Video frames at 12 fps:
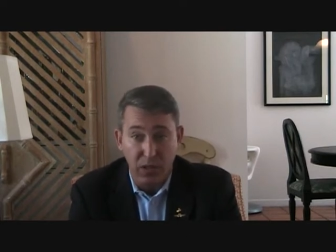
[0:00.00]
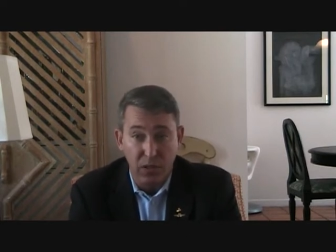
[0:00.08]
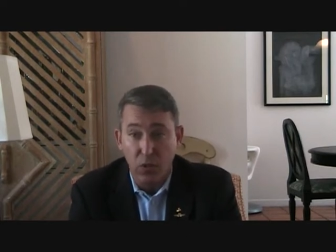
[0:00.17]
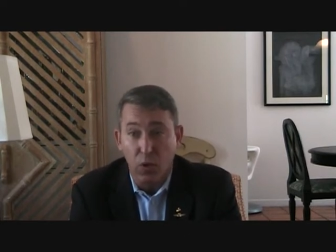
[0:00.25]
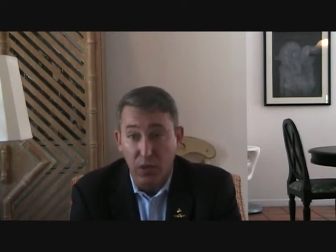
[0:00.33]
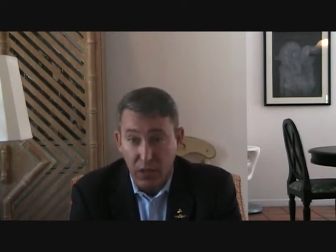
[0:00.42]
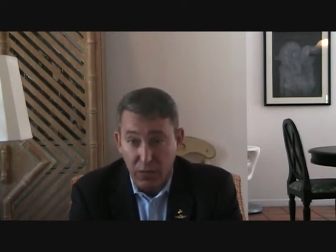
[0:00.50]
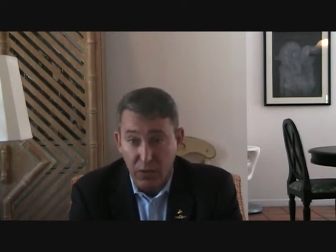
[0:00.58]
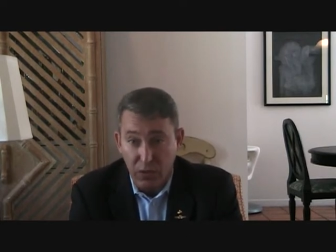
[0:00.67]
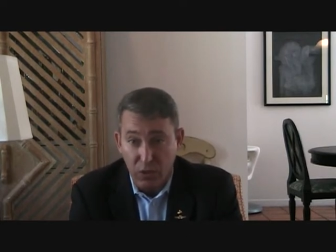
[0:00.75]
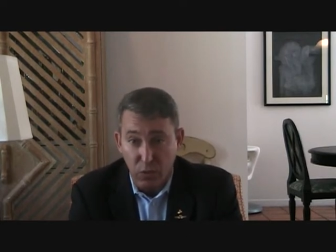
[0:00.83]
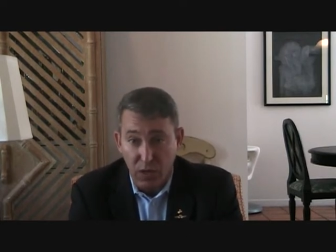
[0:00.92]
It's a totally different
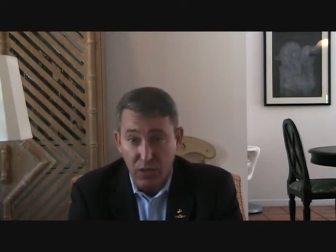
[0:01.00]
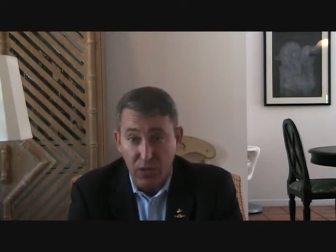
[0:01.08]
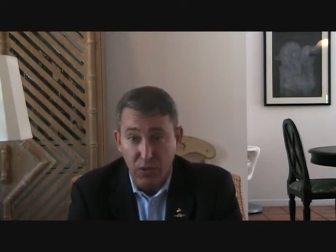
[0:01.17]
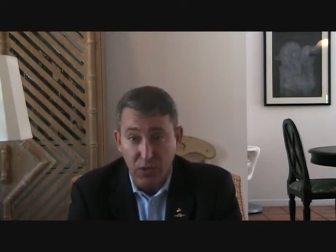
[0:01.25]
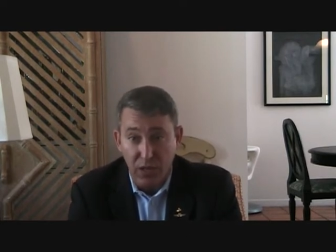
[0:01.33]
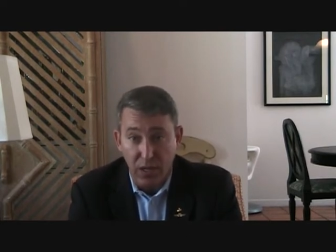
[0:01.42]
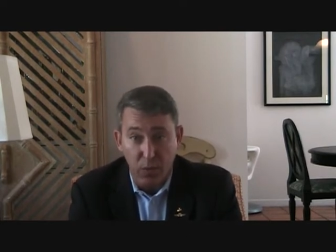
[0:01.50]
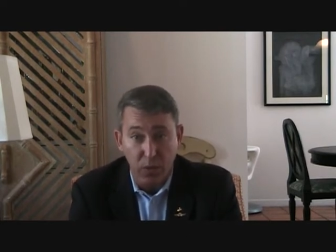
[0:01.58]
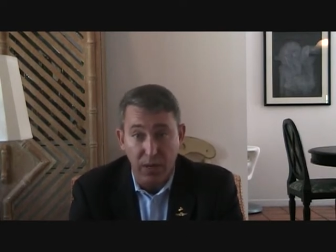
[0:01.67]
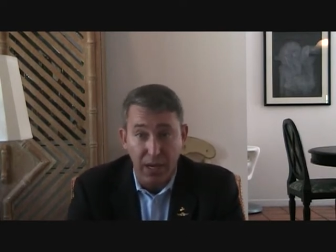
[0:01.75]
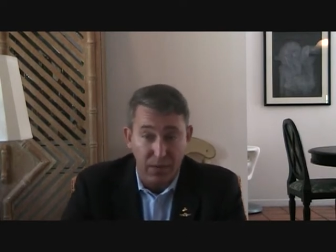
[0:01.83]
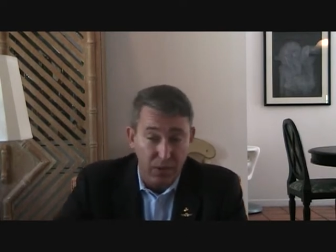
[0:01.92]
situation. As you said, we
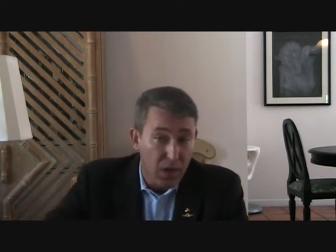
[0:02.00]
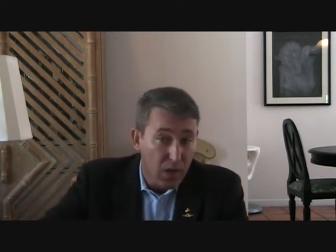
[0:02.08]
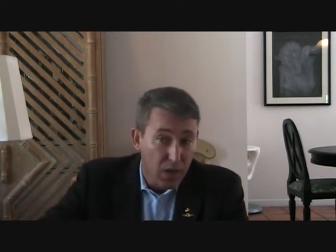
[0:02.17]
don't have